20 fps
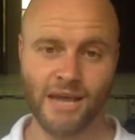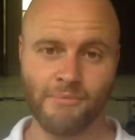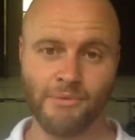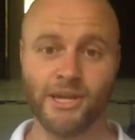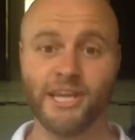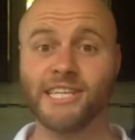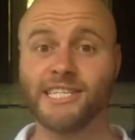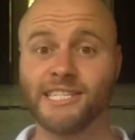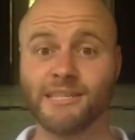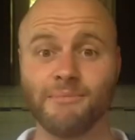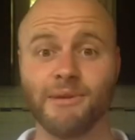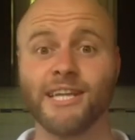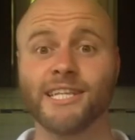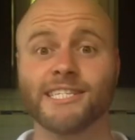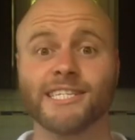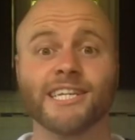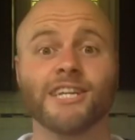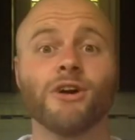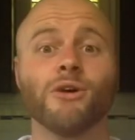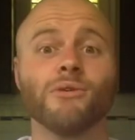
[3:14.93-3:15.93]
But
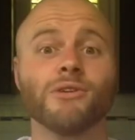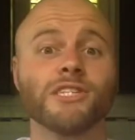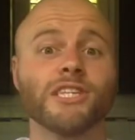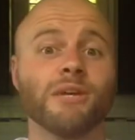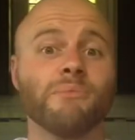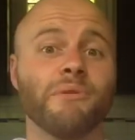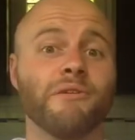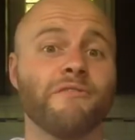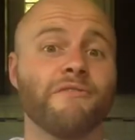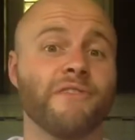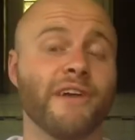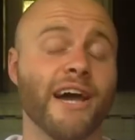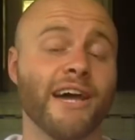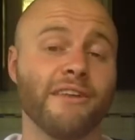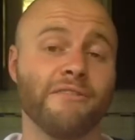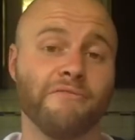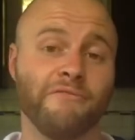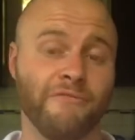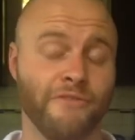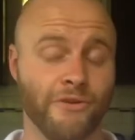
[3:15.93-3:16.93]
histamines can also be
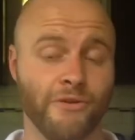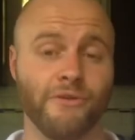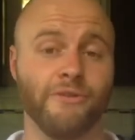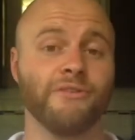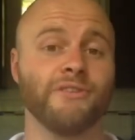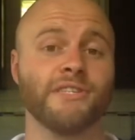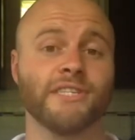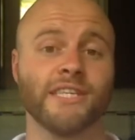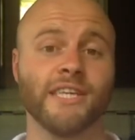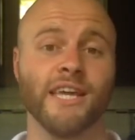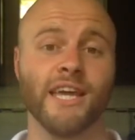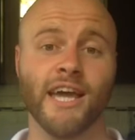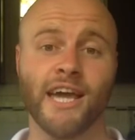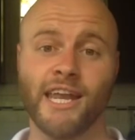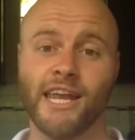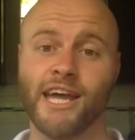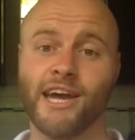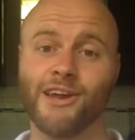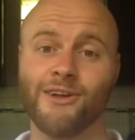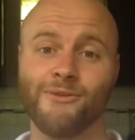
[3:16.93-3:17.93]
found in foods.
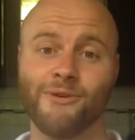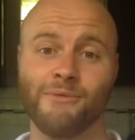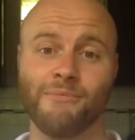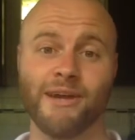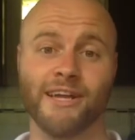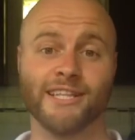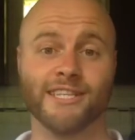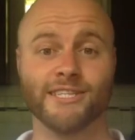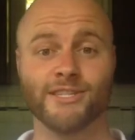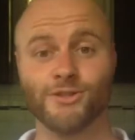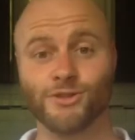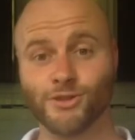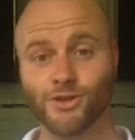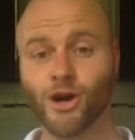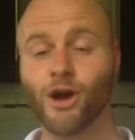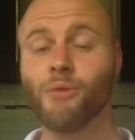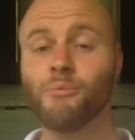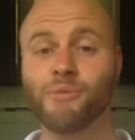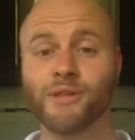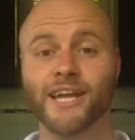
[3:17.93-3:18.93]
Now, I don't want to make this too
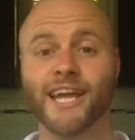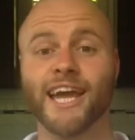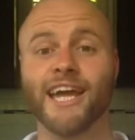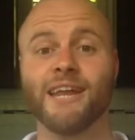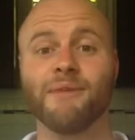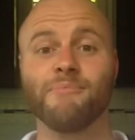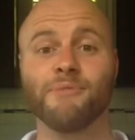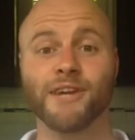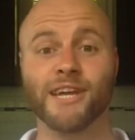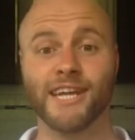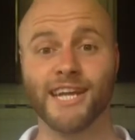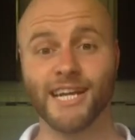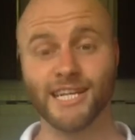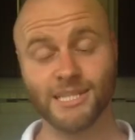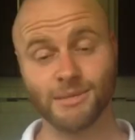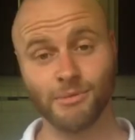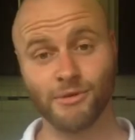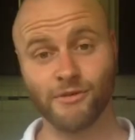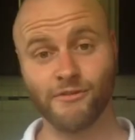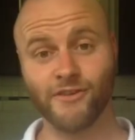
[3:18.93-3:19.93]
complicated, but it can
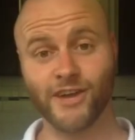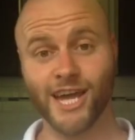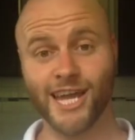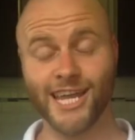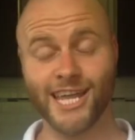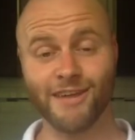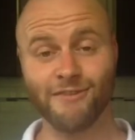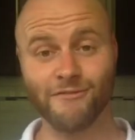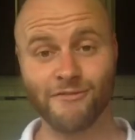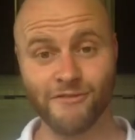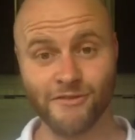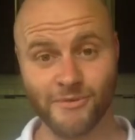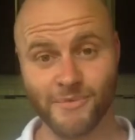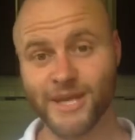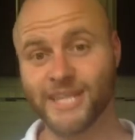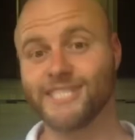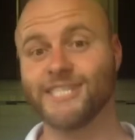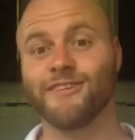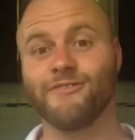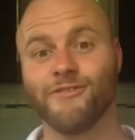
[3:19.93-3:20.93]
actually be found in
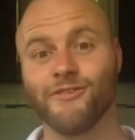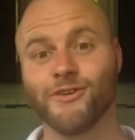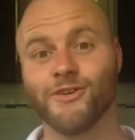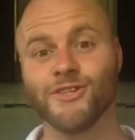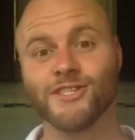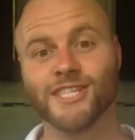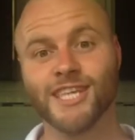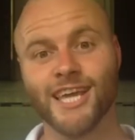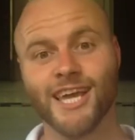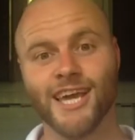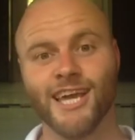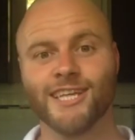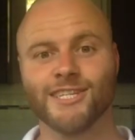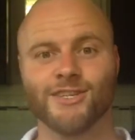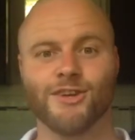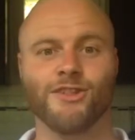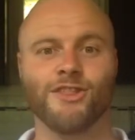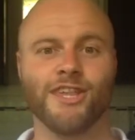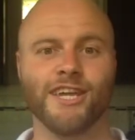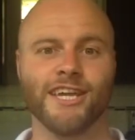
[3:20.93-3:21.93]
fermented foods.
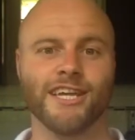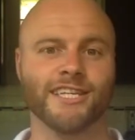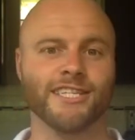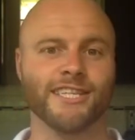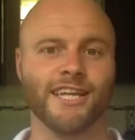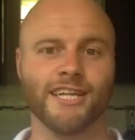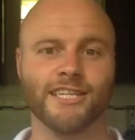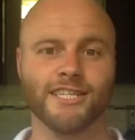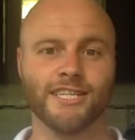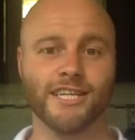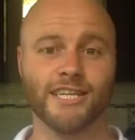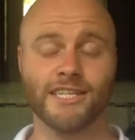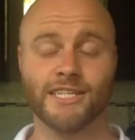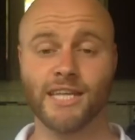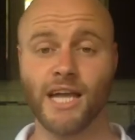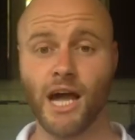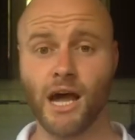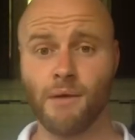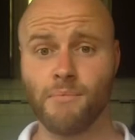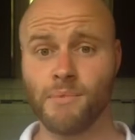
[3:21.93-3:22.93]
So things such as,
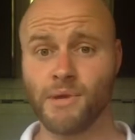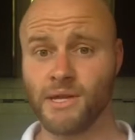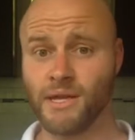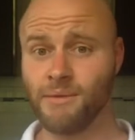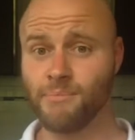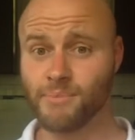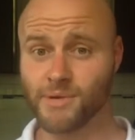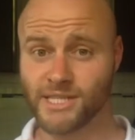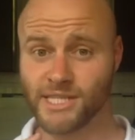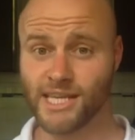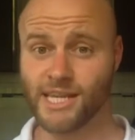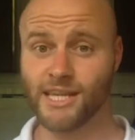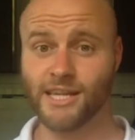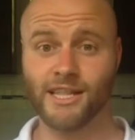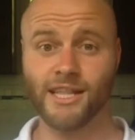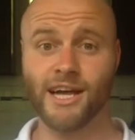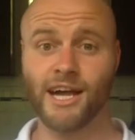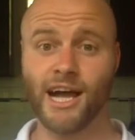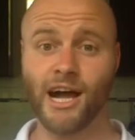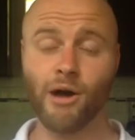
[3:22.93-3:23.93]
in
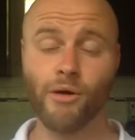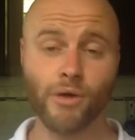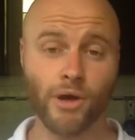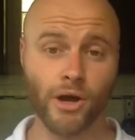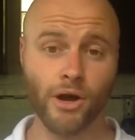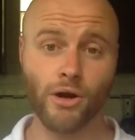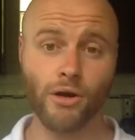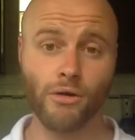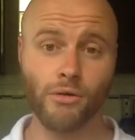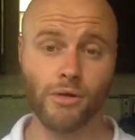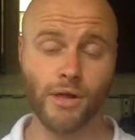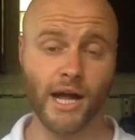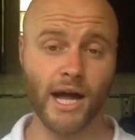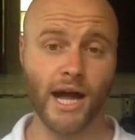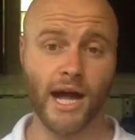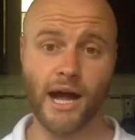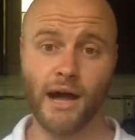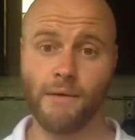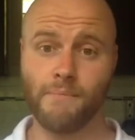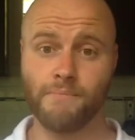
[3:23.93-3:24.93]
particular, alcohol,
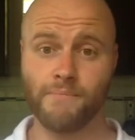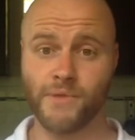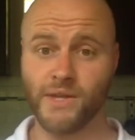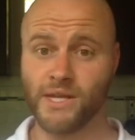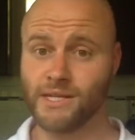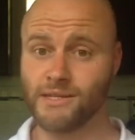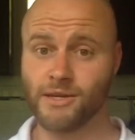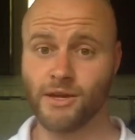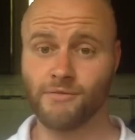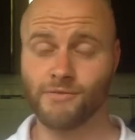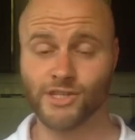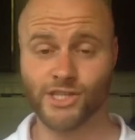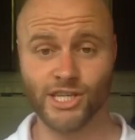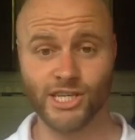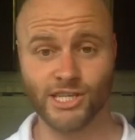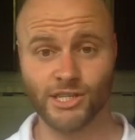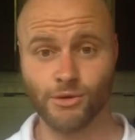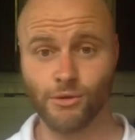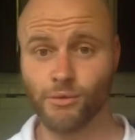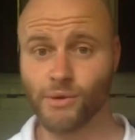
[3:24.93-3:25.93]
it obviously
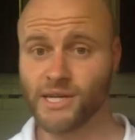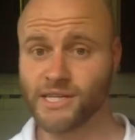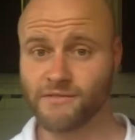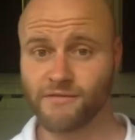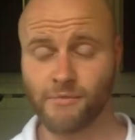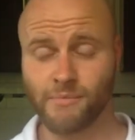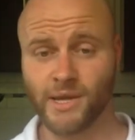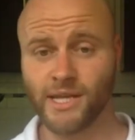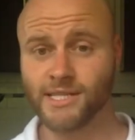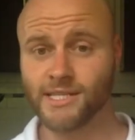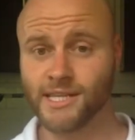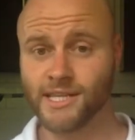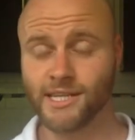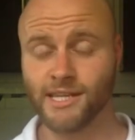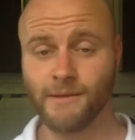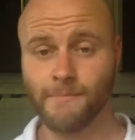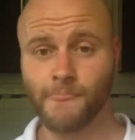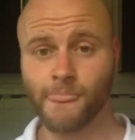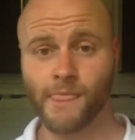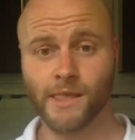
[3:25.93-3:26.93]
is always fermented,
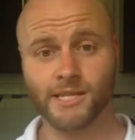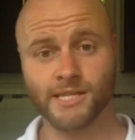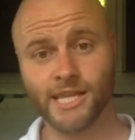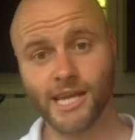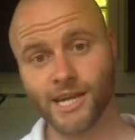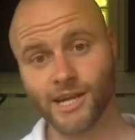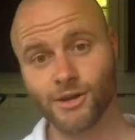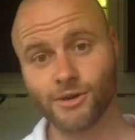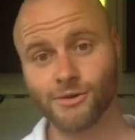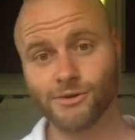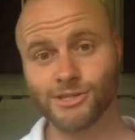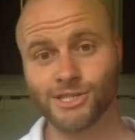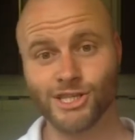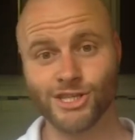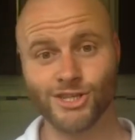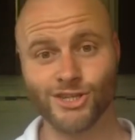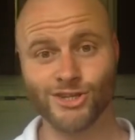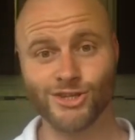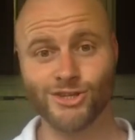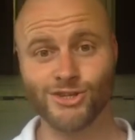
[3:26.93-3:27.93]
so that can cause
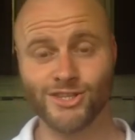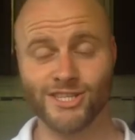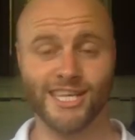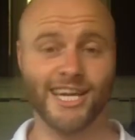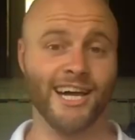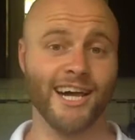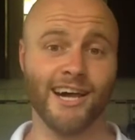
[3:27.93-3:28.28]
issues.